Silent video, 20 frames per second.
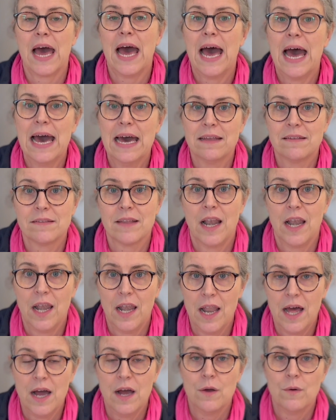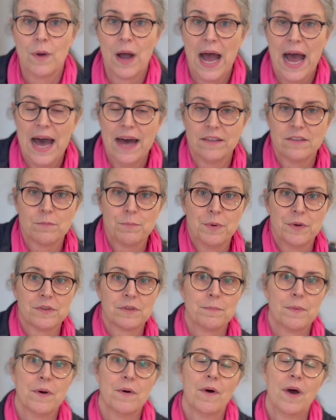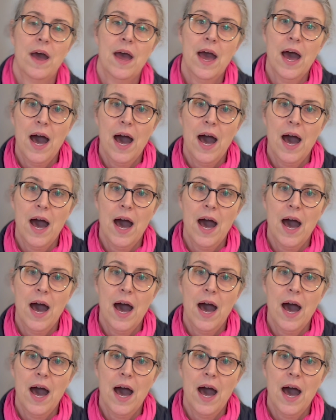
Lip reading: as low as possible.